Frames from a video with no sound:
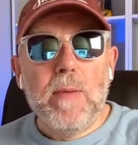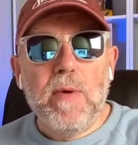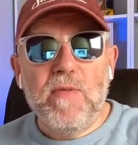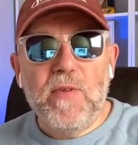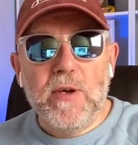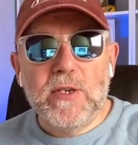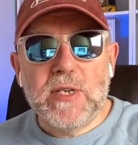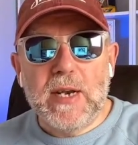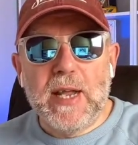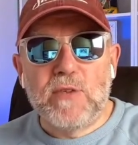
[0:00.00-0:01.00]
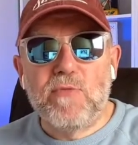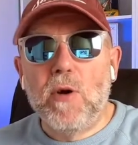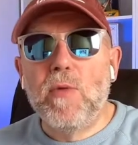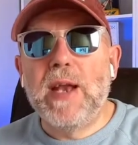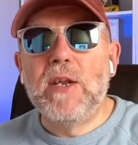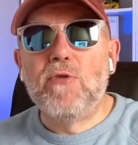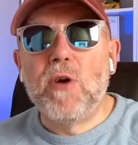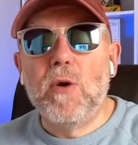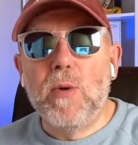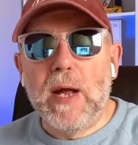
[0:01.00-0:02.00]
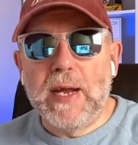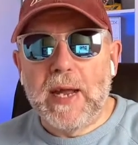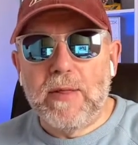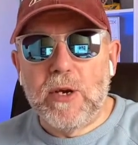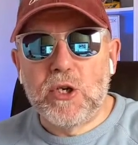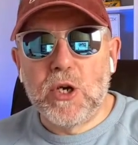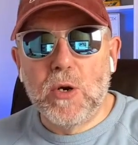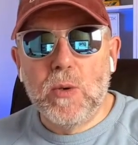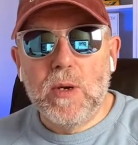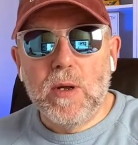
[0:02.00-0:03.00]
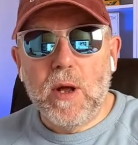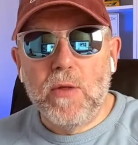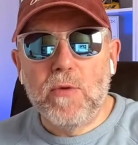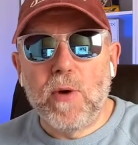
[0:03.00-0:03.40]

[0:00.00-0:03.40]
But first, let's roll that intro and get this show on the